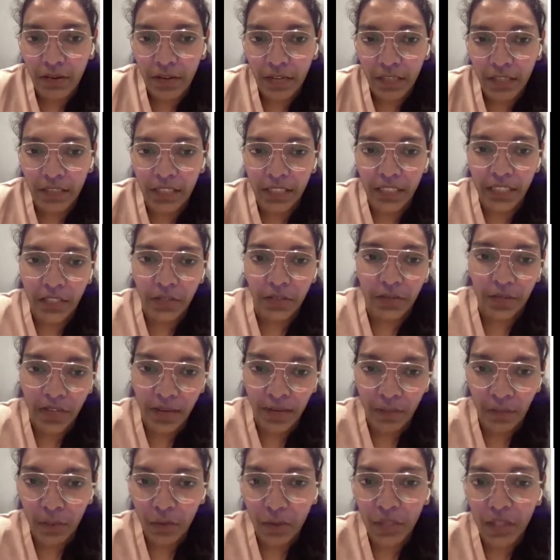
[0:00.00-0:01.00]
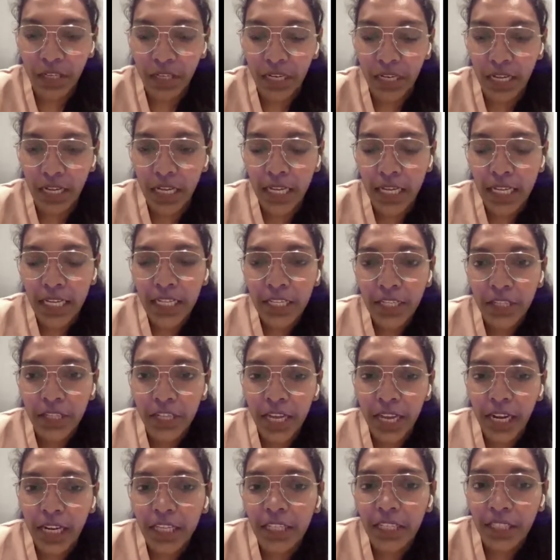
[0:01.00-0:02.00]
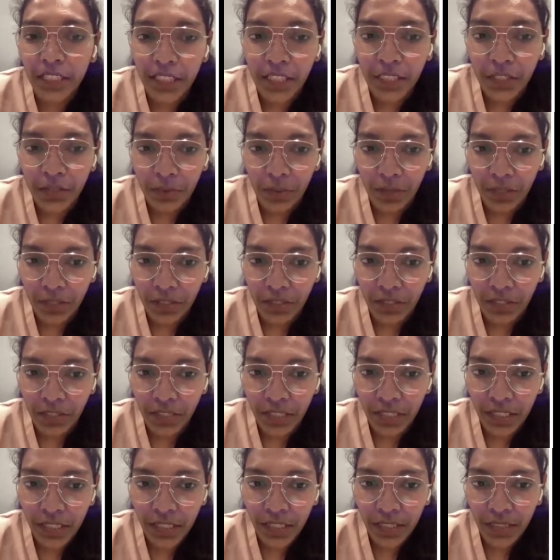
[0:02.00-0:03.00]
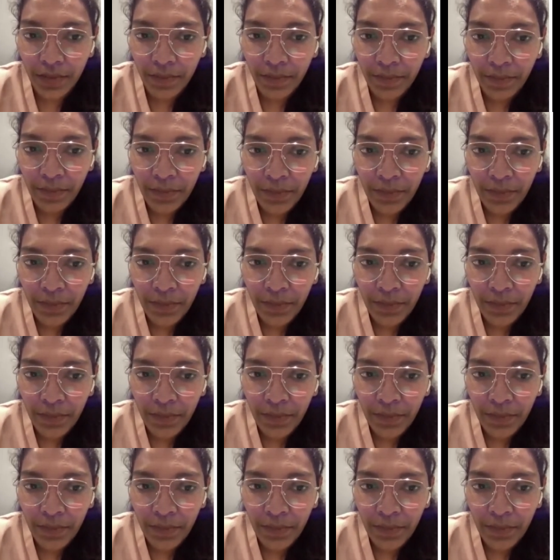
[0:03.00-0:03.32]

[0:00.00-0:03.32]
or others during emotionally challenging situations.